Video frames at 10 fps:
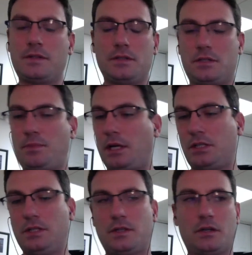and spec
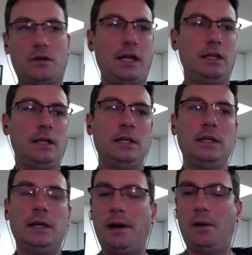sheets are great.
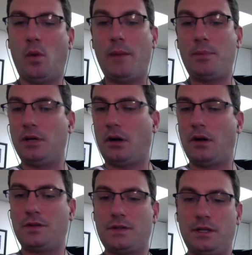
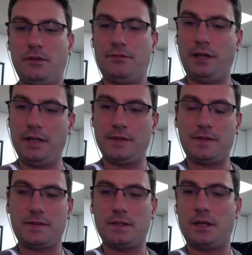Webinars and
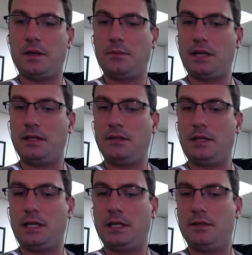events can
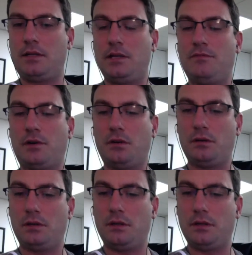convert
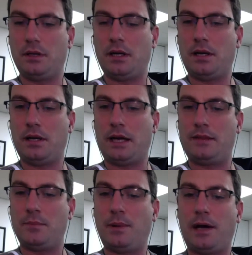
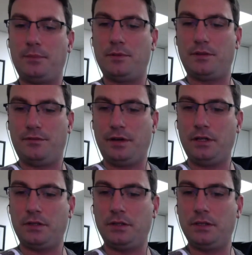at the bottom of the
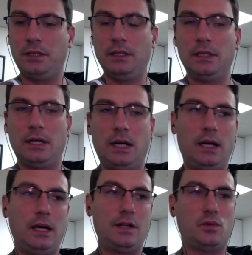funnel
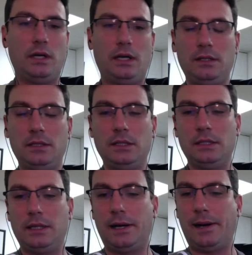as well.
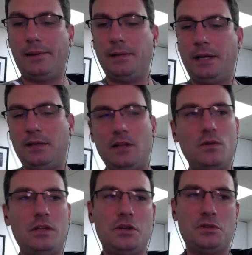And
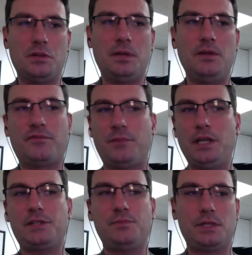then, in the
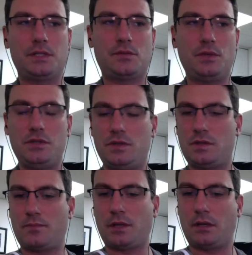information business, we use
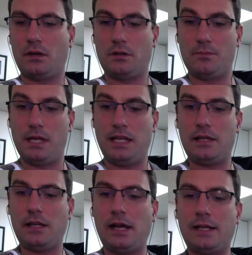something called a mini
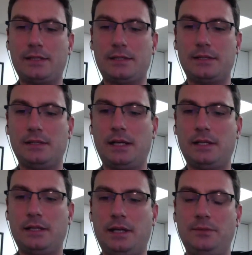class a lot
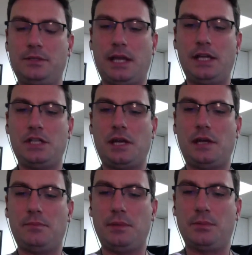of times to
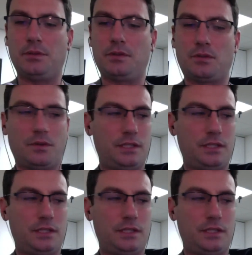educate people and sort of,